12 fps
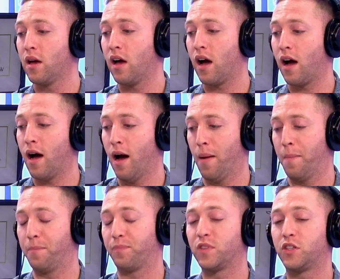
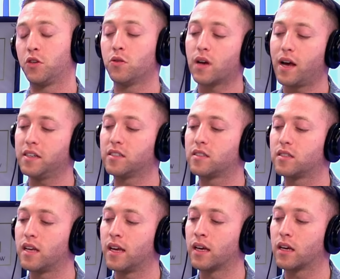Mm-hmm. Do you guys
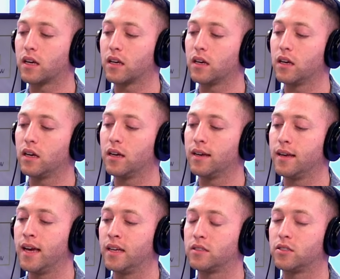think
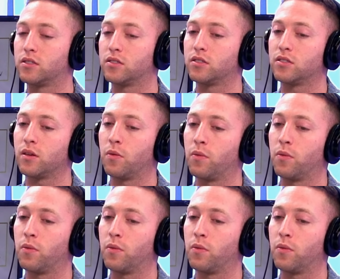it's...